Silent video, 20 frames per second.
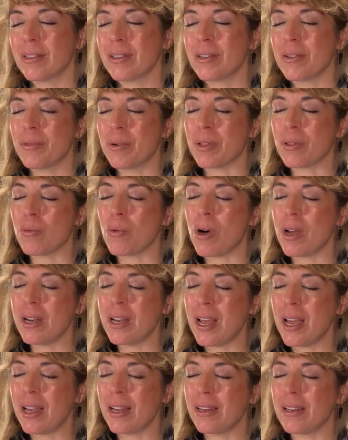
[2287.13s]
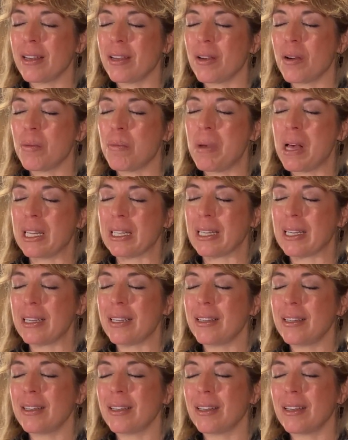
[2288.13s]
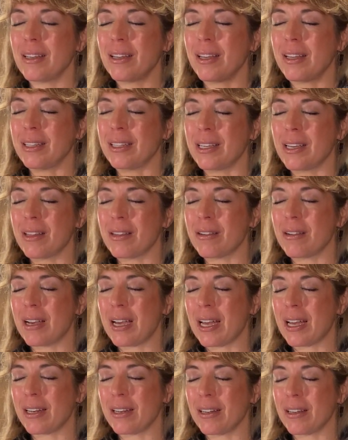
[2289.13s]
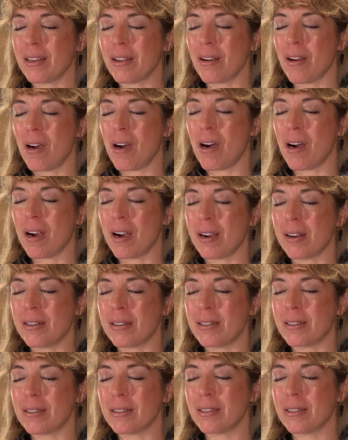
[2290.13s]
With one hand at your belly and the other hand at your heart,